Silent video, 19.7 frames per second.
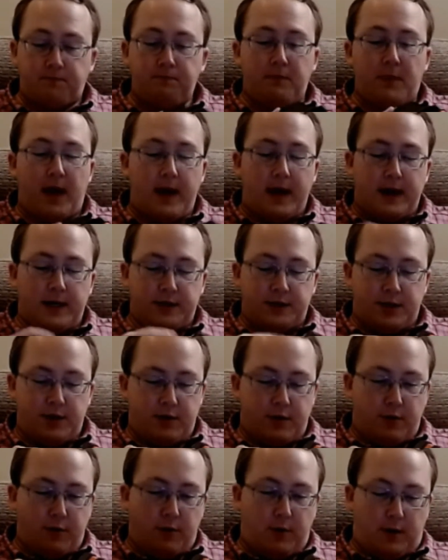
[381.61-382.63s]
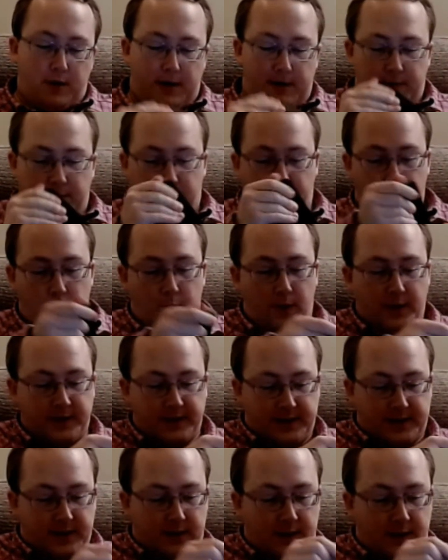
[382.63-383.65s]
is from one
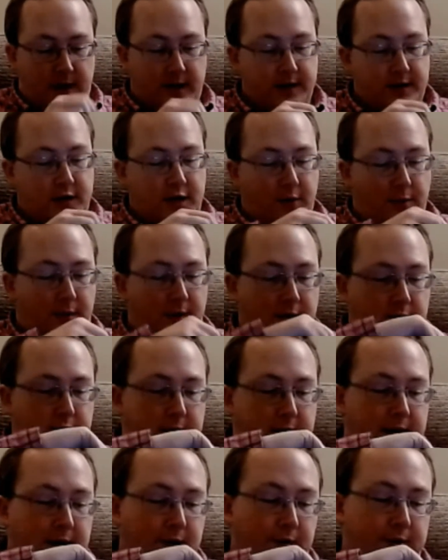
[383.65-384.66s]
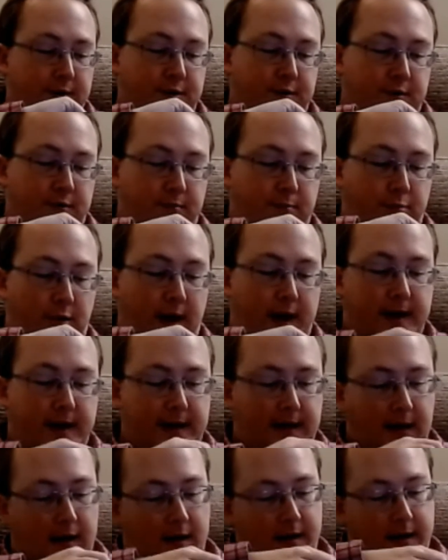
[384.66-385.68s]
side, you unreel the sort of braided
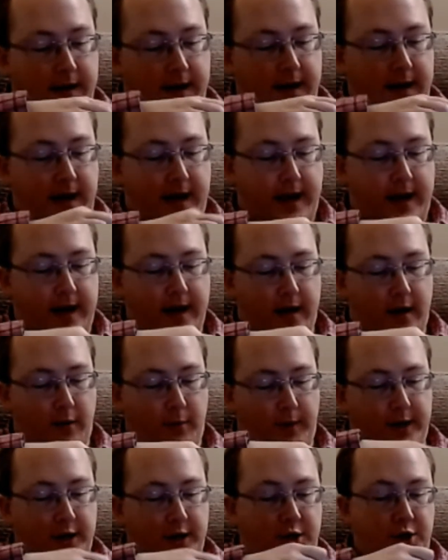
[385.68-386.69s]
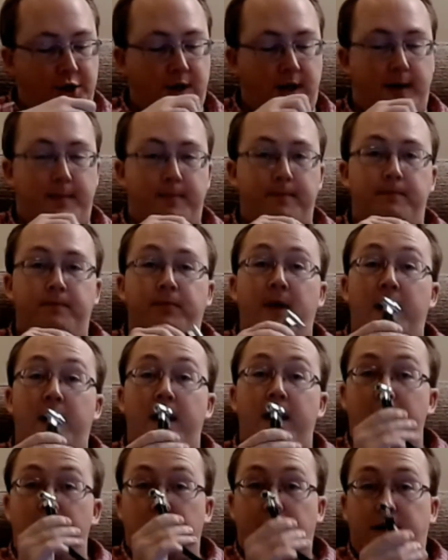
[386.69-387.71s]
line here, which
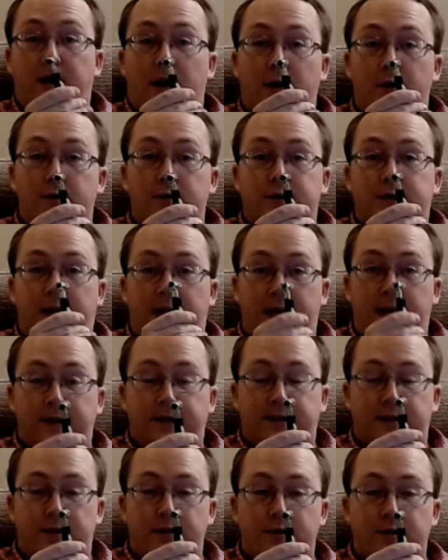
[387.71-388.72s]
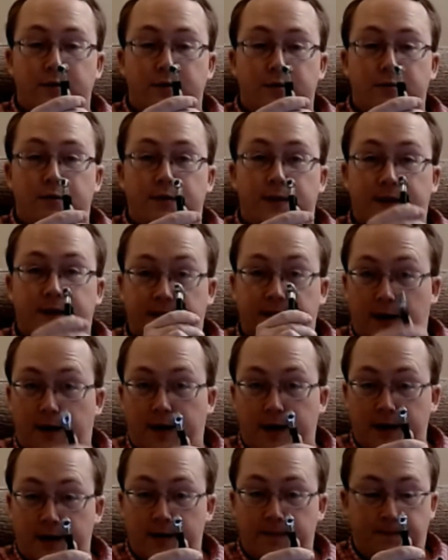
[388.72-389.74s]
goes into the
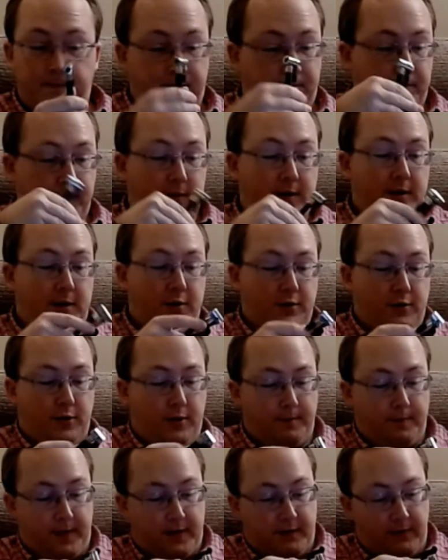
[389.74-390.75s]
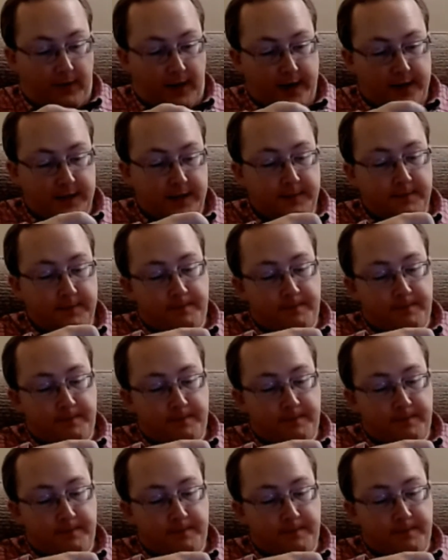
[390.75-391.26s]
tyre that you're inflating.